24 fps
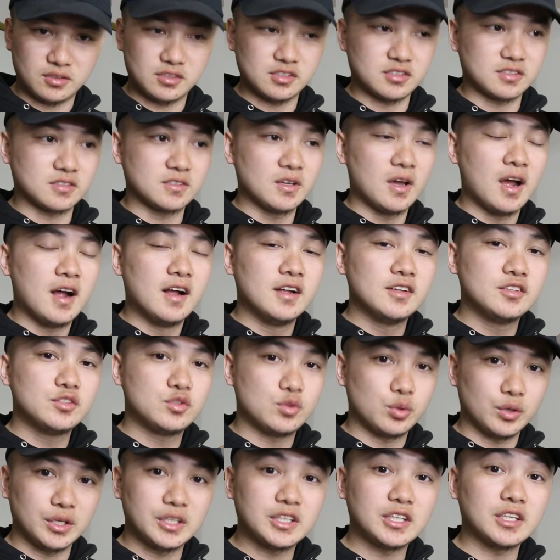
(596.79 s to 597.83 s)
Just
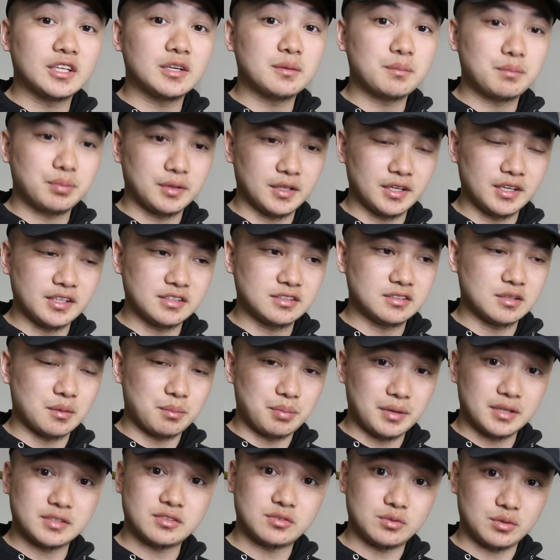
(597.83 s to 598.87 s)
twitch it in place the
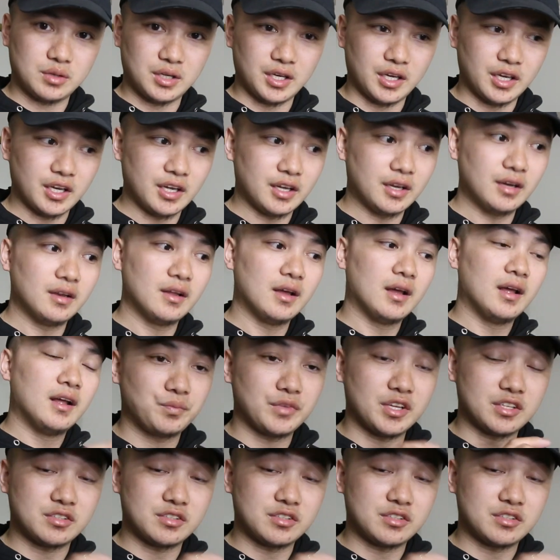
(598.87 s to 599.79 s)
best you can. The